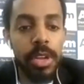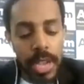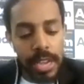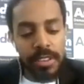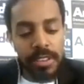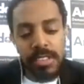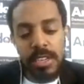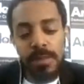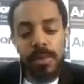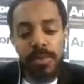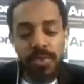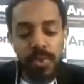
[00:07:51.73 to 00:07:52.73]
As I said
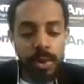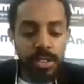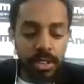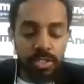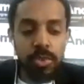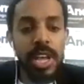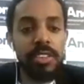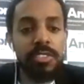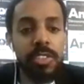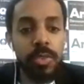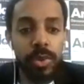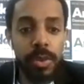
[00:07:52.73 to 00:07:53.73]
before, in 2003,